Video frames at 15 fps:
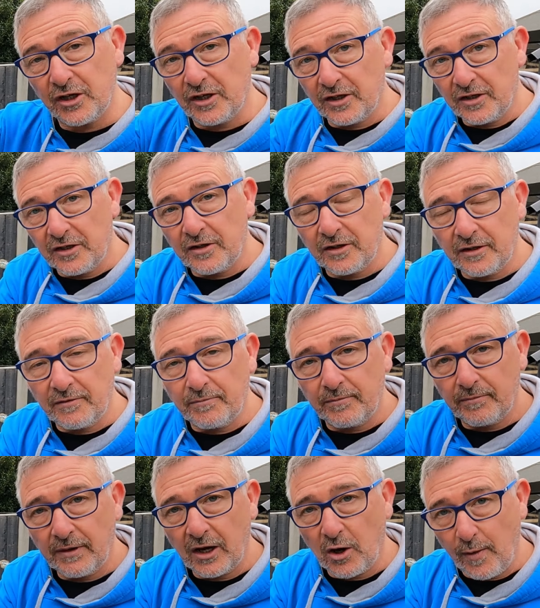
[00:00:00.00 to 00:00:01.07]
turn the
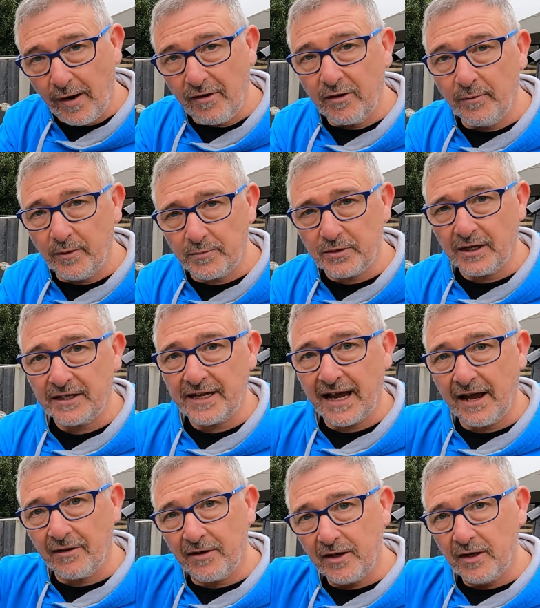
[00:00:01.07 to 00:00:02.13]
aquarium upside
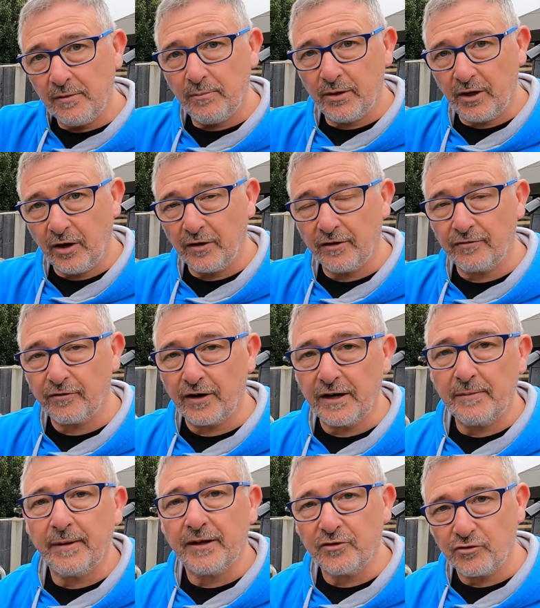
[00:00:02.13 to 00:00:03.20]
down, put it on the
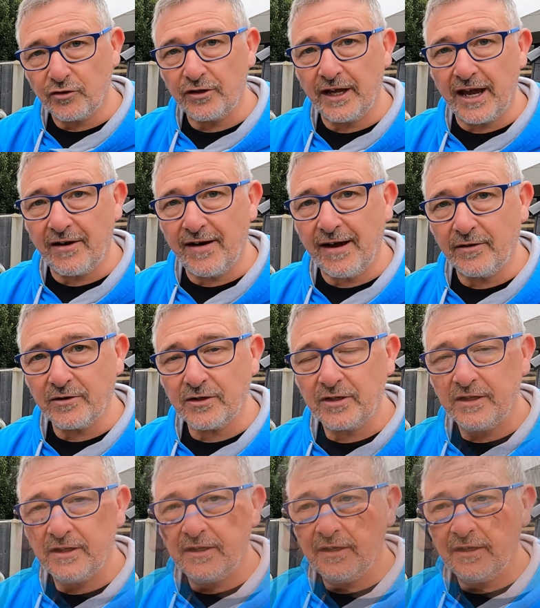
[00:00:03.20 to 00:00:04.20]
frame, and then draw the air out.